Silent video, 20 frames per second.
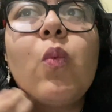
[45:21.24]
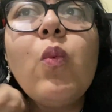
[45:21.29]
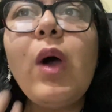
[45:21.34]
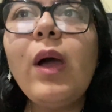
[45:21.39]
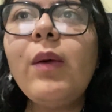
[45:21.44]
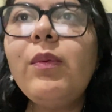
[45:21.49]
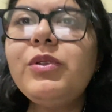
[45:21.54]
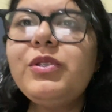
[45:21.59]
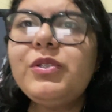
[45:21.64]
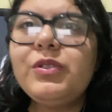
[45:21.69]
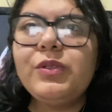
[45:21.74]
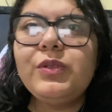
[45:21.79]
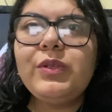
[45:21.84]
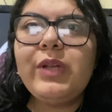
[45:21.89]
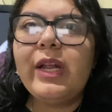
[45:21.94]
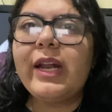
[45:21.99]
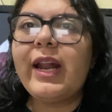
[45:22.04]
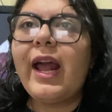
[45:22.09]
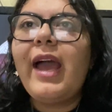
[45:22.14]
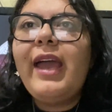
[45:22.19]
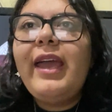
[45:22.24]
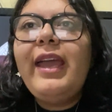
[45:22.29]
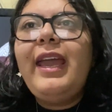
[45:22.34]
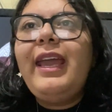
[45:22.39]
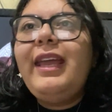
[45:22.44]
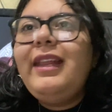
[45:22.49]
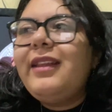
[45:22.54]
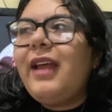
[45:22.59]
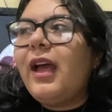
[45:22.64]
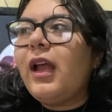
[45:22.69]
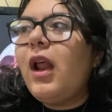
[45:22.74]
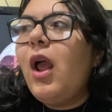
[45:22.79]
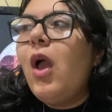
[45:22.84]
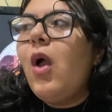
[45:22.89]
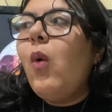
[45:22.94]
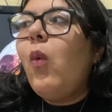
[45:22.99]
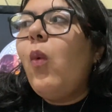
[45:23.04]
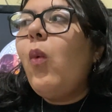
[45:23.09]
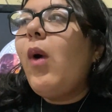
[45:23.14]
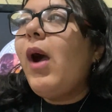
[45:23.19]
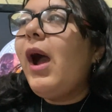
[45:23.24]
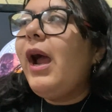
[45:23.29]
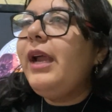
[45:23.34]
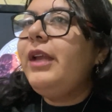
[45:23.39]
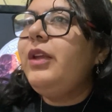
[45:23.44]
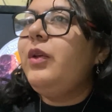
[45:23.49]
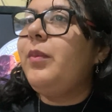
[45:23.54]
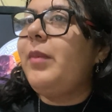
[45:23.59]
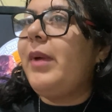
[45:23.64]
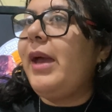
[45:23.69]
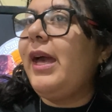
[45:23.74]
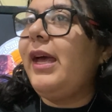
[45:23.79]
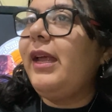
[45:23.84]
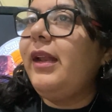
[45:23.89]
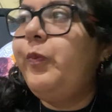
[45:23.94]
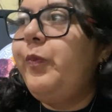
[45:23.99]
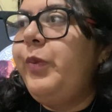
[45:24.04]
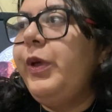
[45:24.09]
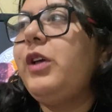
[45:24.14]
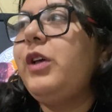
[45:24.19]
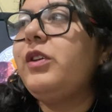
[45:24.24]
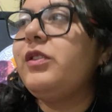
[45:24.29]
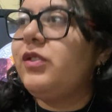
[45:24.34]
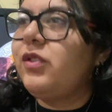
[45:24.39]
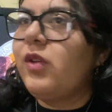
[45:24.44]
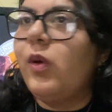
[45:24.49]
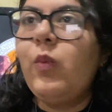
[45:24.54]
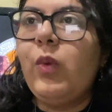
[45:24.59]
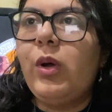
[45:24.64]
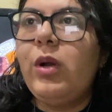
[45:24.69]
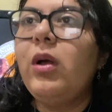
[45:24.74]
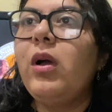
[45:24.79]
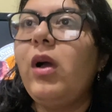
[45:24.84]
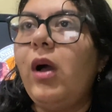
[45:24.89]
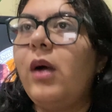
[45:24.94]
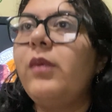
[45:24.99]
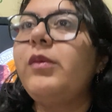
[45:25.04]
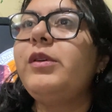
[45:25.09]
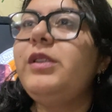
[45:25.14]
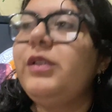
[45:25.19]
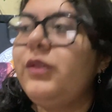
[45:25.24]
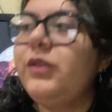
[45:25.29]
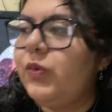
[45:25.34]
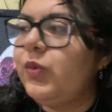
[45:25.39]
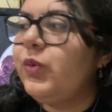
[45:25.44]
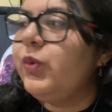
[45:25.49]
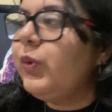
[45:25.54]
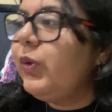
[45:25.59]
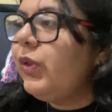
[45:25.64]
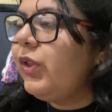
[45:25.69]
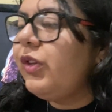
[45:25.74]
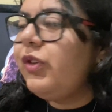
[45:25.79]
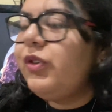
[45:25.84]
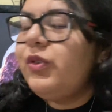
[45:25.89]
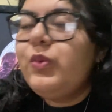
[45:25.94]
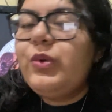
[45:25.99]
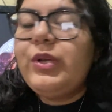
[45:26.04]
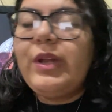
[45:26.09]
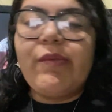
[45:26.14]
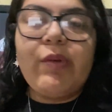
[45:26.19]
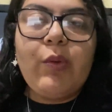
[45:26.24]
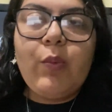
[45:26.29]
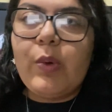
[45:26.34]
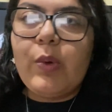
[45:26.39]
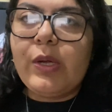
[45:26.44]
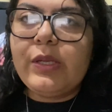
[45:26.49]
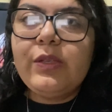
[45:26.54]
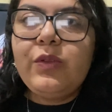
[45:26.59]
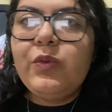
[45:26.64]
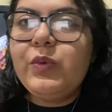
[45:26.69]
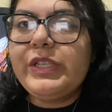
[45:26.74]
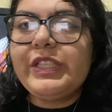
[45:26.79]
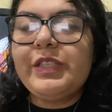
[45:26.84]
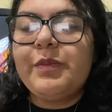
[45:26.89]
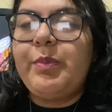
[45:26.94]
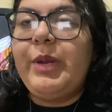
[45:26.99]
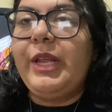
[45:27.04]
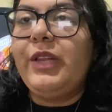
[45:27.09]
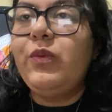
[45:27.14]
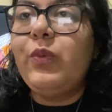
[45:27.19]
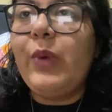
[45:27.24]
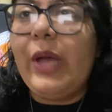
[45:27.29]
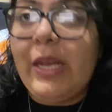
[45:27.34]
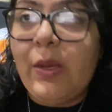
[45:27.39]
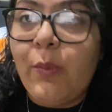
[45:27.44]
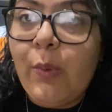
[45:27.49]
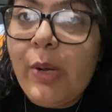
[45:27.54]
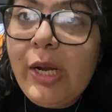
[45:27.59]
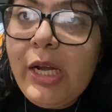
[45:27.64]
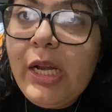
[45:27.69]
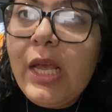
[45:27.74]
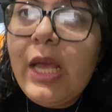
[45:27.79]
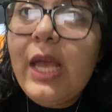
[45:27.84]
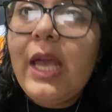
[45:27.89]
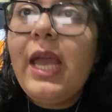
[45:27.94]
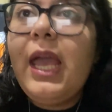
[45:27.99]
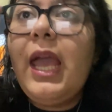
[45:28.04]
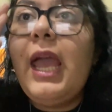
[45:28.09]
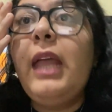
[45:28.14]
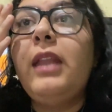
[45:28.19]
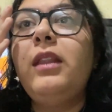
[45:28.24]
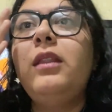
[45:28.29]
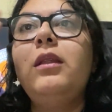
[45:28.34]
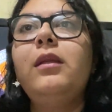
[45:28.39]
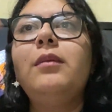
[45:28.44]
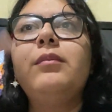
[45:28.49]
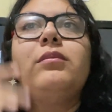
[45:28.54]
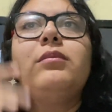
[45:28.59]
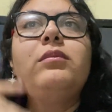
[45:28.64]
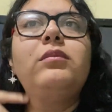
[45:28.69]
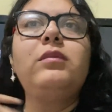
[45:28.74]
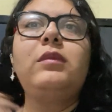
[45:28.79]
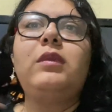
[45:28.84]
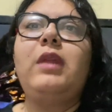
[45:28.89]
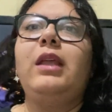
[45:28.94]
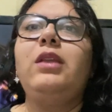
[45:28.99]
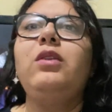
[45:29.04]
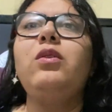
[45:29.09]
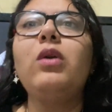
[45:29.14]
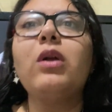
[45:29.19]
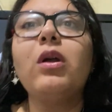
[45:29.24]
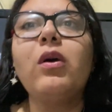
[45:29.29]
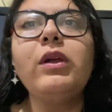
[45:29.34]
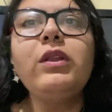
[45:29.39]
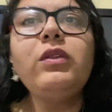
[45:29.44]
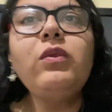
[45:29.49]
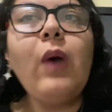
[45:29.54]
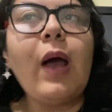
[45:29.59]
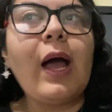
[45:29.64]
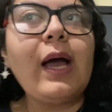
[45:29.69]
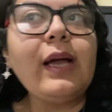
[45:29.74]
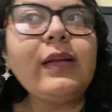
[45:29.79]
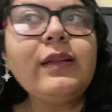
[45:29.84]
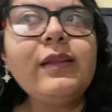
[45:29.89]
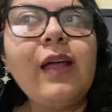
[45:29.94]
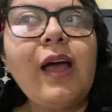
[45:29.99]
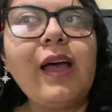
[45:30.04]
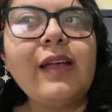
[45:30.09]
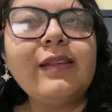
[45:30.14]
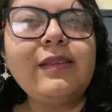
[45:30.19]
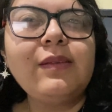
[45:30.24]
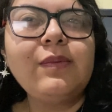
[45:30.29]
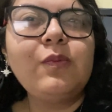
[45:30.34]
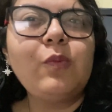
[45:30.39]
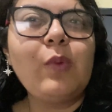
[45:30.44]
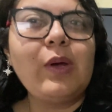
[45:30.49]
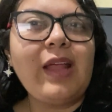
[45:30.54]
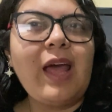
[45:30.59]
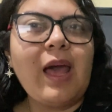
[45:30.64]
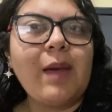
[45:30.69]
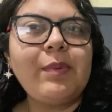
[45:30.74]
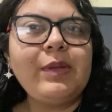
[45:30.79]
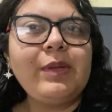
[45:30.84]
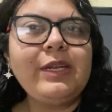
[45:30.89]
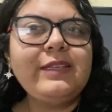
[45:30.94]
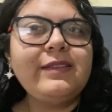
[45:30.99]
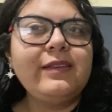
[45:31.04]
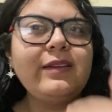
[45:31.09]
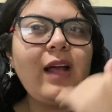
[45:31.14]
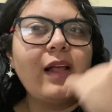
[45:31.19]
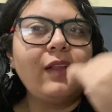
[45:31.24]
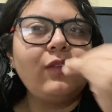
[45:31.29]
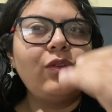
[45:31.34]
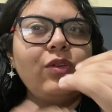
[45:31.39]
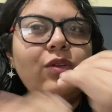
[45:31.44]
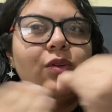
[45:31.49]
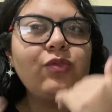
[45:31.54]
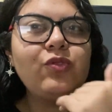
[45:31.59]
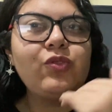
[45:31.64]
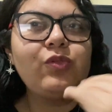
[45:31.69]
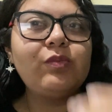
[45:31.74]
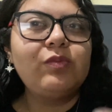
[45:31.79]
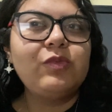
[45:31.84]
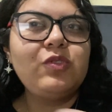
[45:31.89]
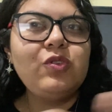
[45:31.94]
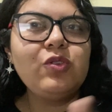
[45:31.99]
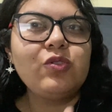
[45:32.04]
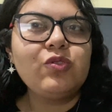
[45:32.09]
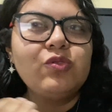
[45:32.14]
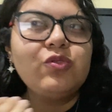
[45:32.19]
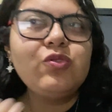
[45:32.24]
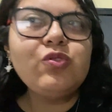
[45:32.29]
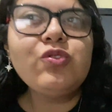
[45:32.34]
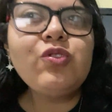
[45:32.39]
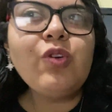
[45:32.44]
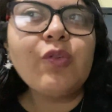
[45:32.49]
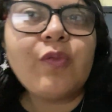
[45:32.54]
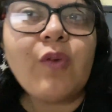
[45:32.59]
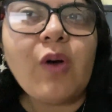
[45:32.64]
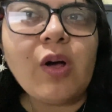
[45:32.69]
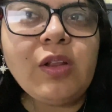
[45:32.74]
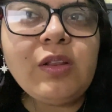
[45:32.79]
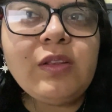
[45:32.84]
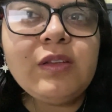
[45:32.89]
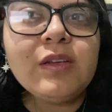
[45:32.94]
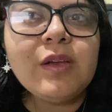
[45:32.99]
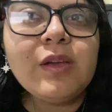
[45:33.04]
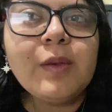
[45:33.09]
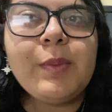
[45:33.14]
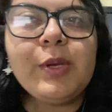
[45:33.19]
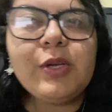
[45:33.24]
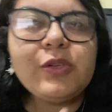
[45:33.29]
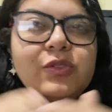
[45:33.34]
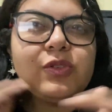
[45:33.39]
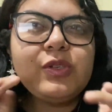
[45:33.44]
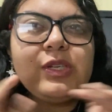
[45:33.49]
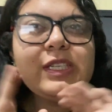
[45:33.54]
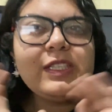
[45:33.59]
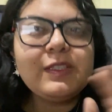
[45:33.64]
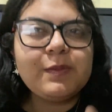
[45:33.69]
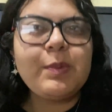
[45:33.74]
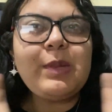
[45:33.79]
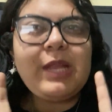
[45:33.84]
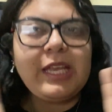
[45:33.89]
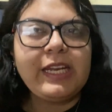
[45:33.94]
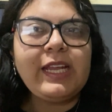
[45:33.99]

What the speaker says: Why would you do that? I hate that. Why are you mad because someone uncovered the truth you never wanted to explain to anyone, and then you are going to act as if what happened isn't also your fault because you didn't explain